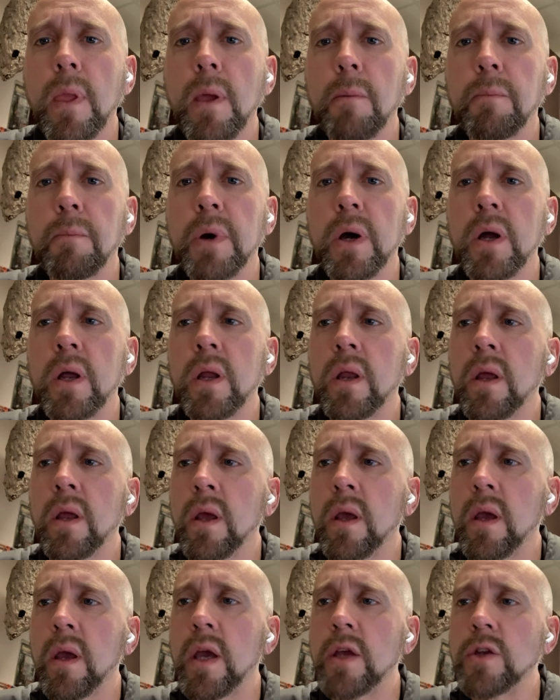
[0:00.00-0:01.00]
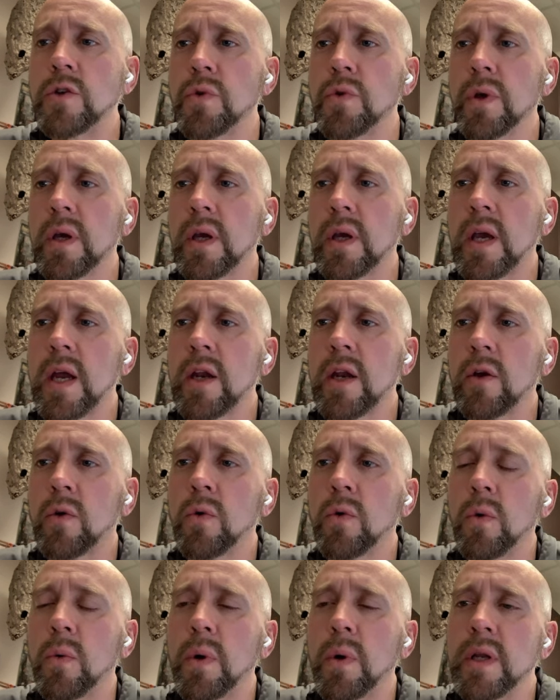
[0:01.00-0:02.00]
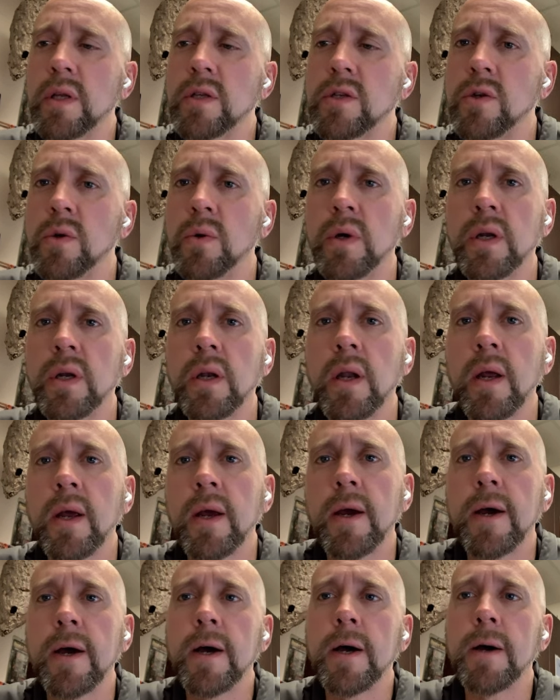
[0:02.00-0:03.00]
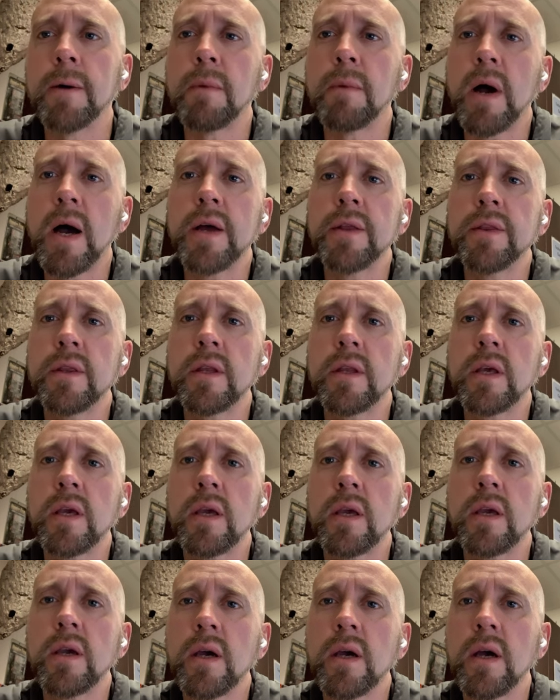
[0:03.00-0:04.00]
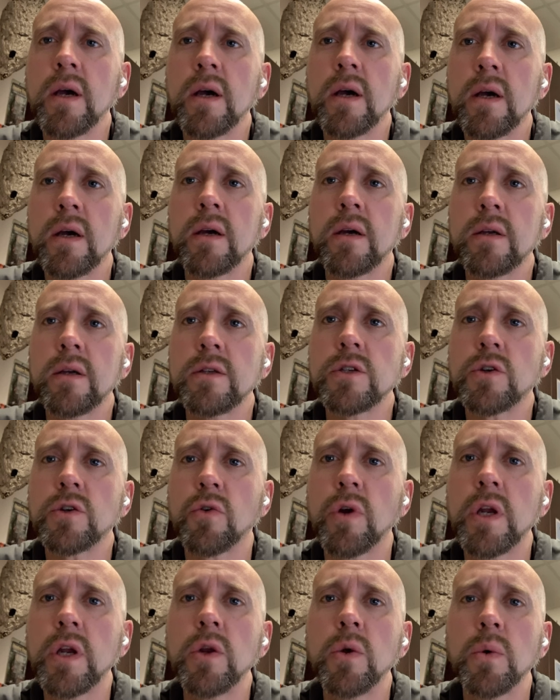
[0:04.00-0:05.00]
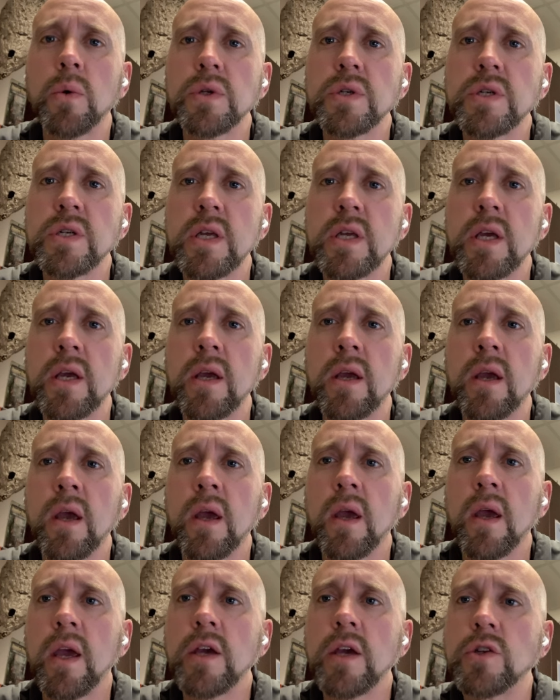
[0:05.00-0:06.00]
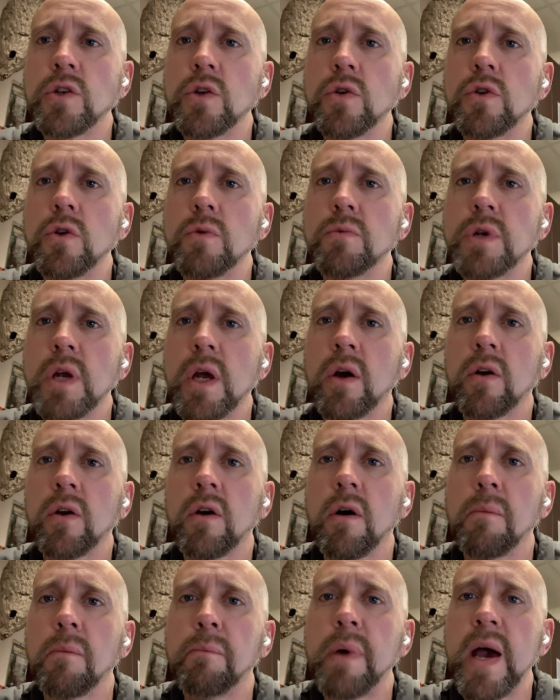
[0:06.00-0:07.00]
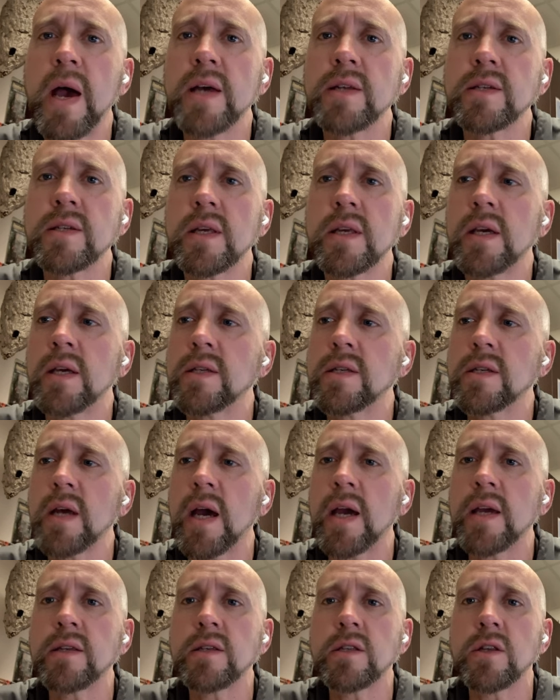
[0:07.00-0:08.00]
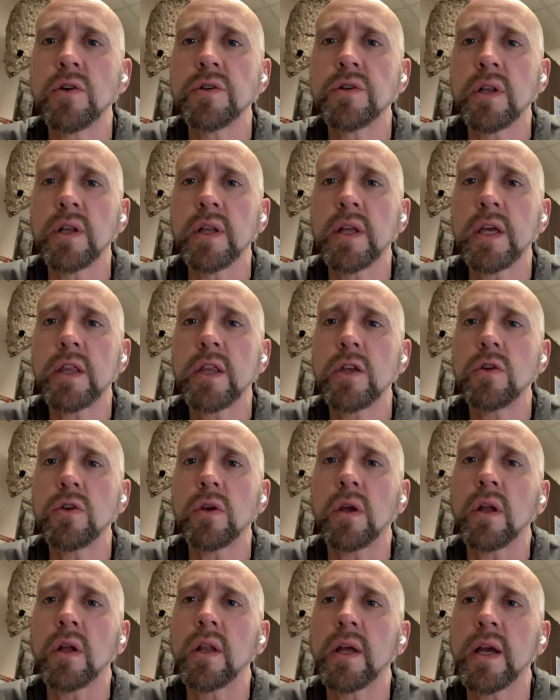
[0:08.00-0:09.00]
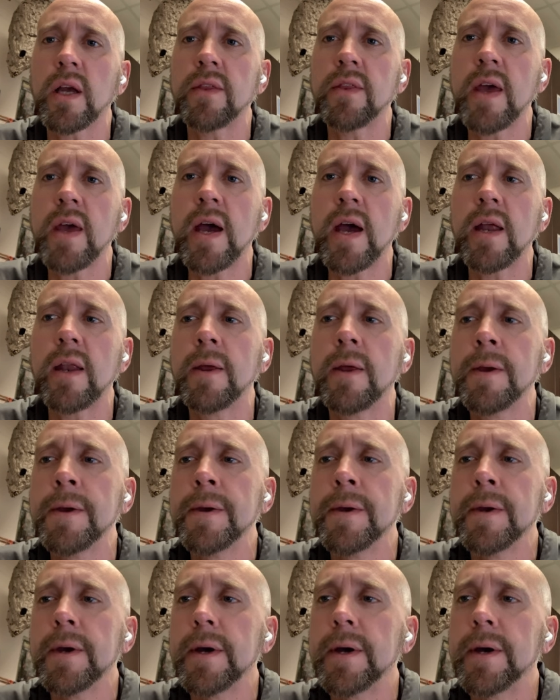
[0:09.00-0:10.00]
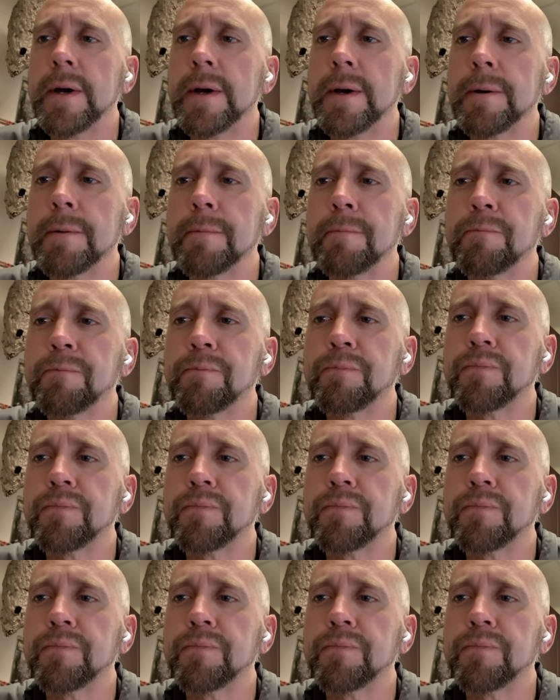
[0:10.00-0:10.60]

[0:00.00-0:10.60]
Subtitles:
but it's really kind of cool what he's doing. On the screen, you will see his YouTube channel called Bass Insights. There's a link that you can click on that um,